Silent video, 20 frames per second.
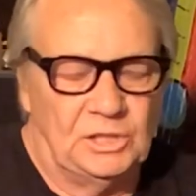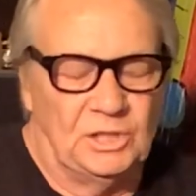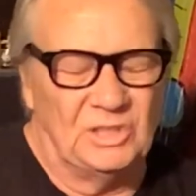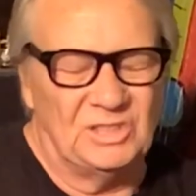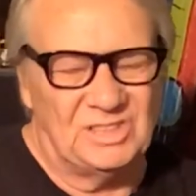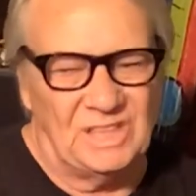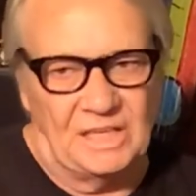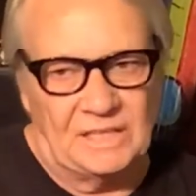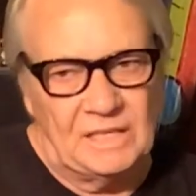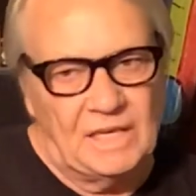You can
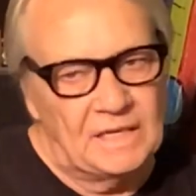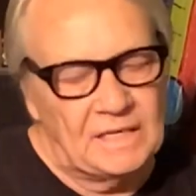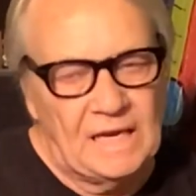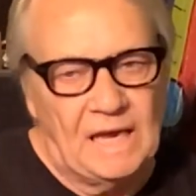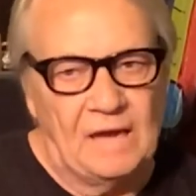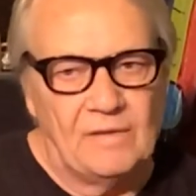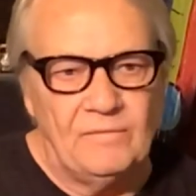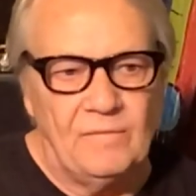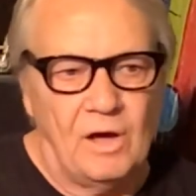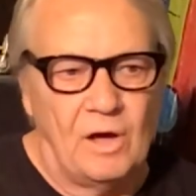see it doesn't
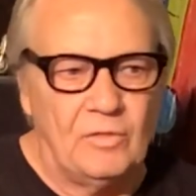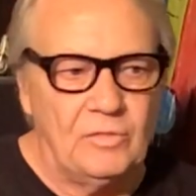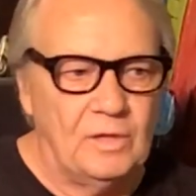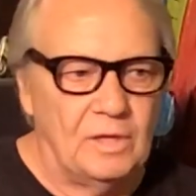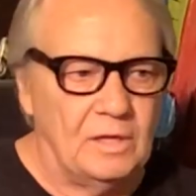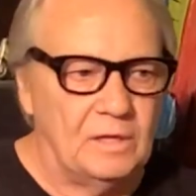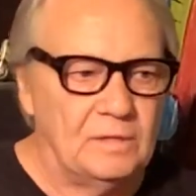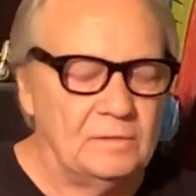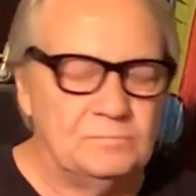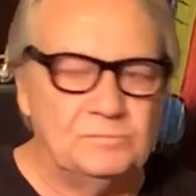have all
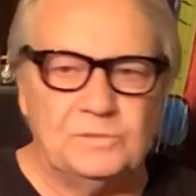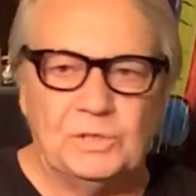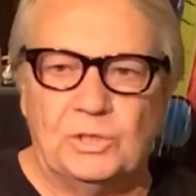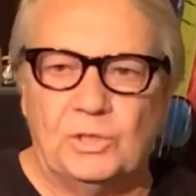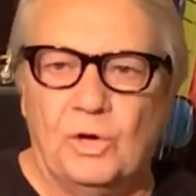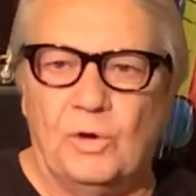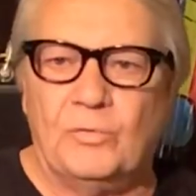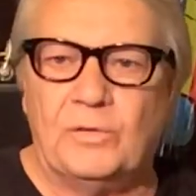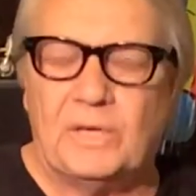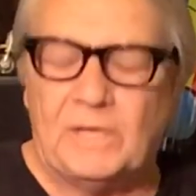the,
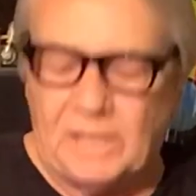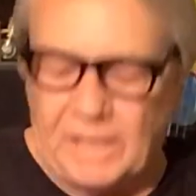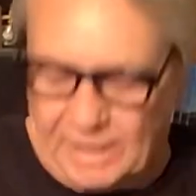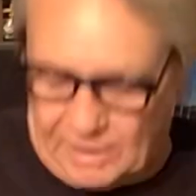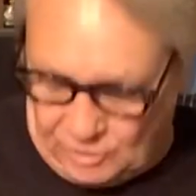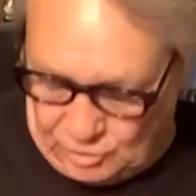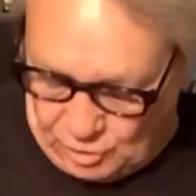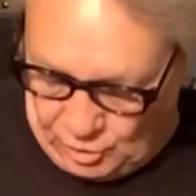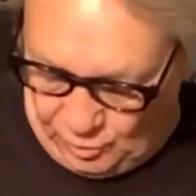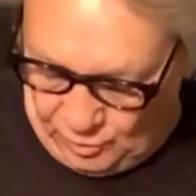the
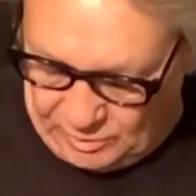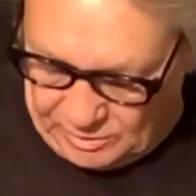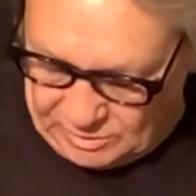kick to it.